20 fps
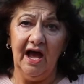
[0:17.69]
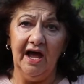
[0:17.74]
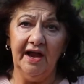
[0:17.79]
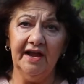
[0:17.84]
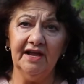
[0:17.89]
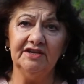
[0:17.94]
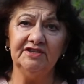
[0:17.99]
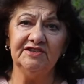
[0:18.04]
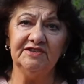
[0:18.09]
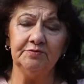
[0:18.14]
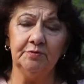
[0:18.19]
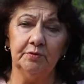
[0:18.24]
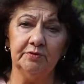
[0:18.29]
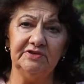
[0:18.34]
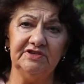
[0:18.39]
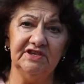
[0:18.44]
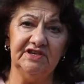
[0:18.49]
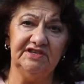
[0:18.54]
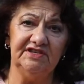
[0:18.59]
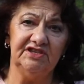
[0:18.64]
And I just
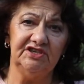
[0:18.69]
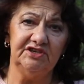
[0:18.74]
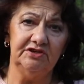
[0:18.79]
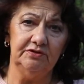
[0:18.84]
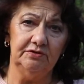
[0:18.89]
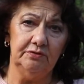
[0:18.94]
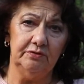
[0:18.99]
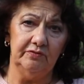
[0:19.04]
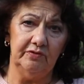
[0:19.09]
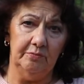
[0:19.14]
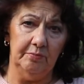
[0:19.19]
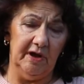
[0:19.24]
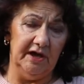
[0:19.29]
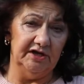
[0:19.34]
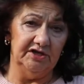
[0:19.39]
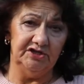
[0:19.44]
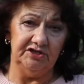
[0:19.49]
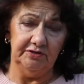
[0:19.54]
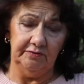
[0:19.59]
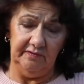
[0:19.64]
wanted to
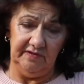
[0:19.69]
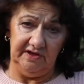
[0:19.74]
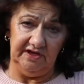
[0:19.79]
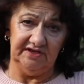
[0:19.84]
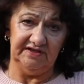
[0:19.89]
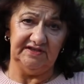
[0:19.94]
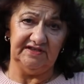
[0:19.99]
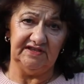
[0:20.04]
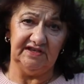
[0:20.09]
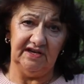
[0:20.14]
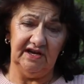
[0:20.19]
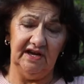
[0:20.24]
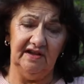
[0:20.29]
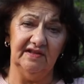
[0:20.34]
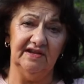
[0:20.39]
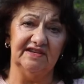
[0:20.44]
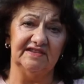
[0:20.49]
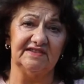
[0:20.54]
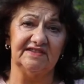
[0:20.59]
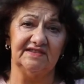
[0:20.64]
remind you that
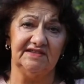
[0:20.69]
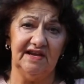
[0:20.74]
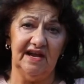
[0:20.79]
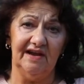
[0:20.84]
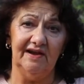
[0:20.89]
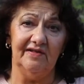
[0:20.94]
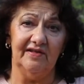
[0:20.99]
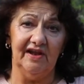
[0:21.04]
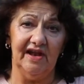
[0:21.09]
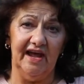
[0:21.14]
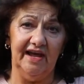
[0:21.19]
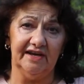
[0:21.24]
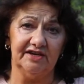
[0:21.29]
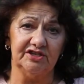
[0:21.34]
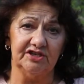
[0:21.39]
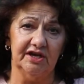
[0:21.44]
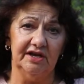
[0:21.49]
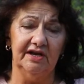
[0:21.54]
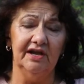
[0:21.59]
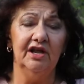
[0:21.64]
in this Senedd
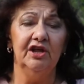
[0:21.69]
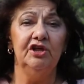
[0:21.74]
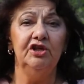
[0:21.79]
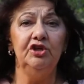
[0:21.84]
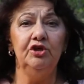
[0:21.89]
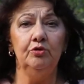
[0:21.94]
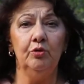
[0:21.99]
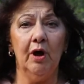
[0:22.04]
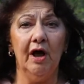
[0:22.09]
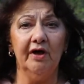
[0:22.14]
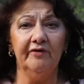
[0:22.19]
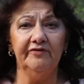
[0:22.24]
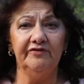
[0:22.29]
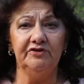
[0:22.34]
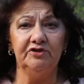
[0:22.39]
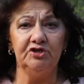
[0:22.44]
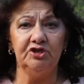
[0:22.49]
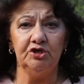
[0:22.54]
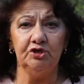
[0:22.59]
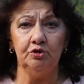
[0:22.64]
election, you have
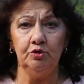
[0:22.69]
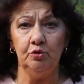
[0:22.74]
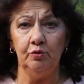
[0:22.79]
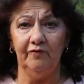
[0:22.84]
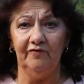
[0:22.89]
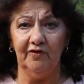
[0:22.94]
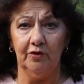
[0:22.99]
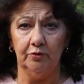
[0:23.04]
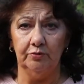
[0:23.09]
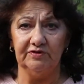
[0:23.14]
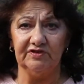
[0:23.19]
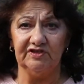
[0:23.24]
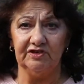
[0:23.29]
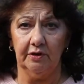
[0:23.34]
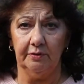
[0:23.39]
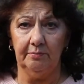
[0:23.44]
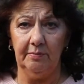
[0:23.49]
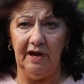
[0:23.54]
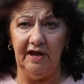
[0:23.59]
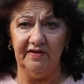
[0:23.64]
two votes
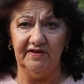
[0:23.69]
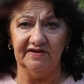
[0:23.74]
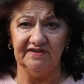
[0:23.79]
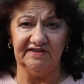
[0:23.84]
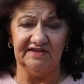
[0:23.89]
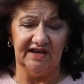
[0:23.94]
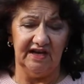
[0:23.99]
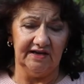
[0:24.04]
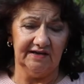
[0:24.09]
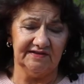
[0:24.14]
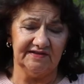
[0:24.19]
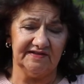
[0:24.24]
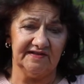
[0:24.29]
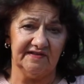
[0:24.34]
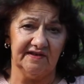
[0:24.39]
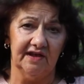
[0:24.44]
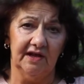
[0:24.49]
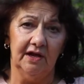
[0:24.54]
on May the 6th.